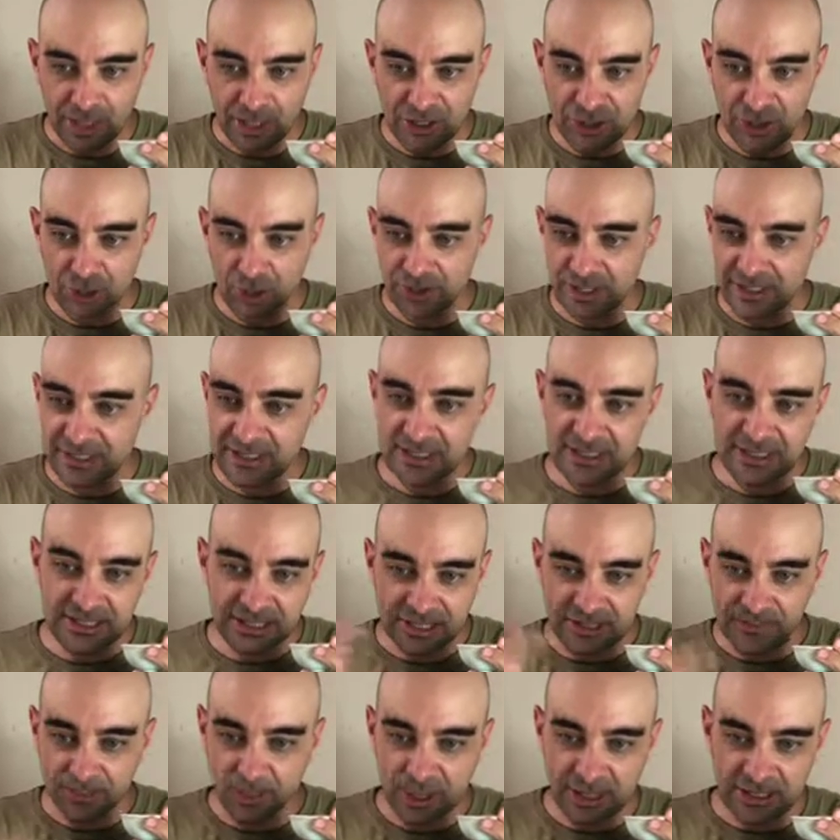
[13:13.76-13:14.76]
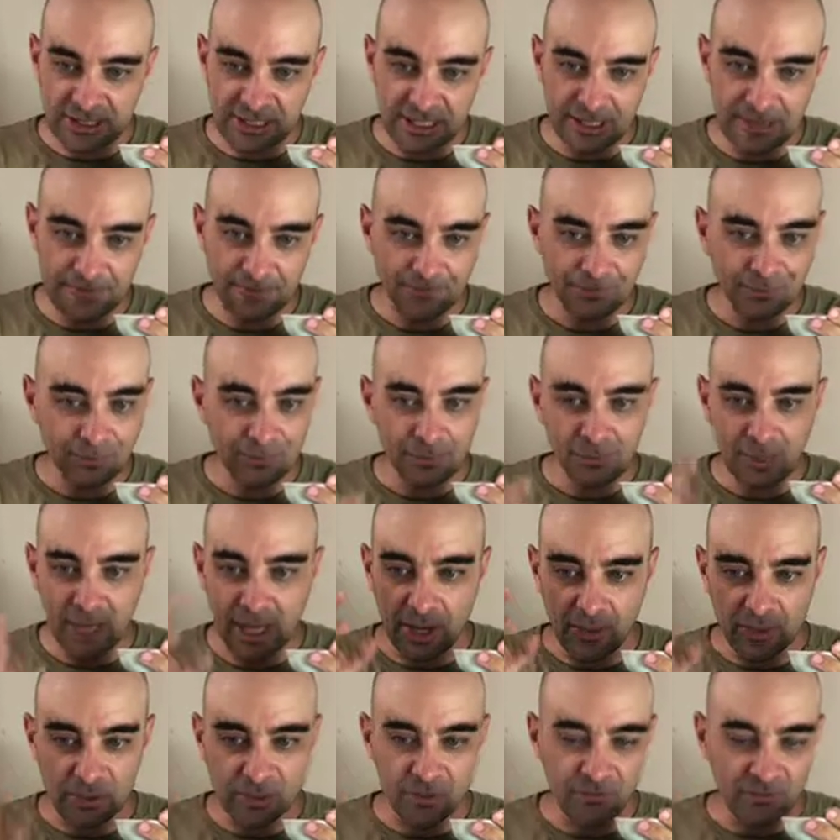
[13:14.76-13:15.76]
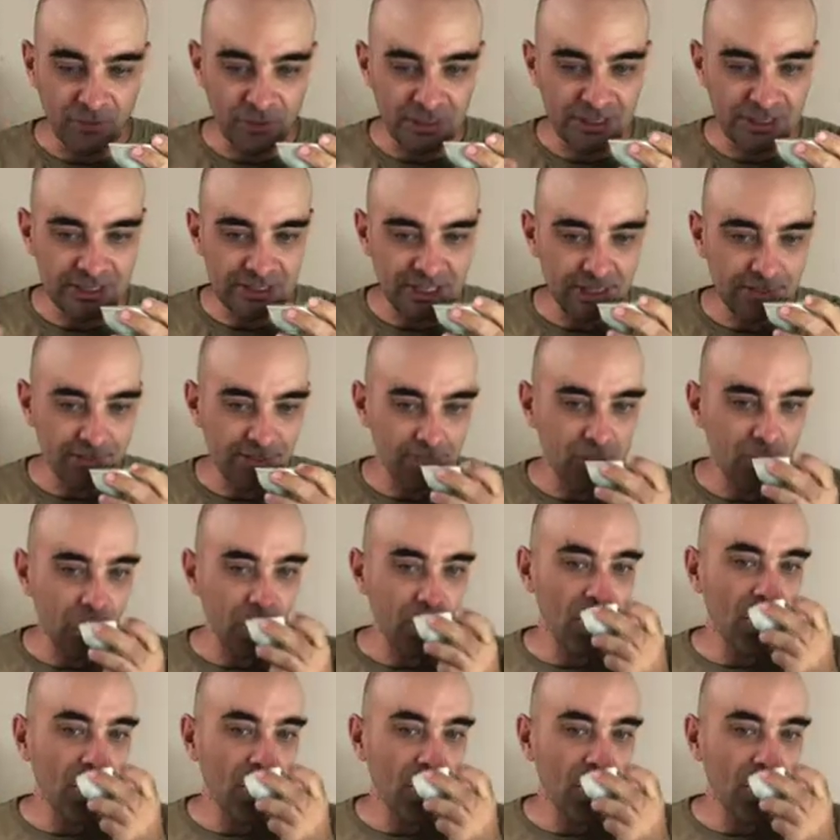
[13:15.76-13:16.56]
So this is the spring tea. And with the first steep,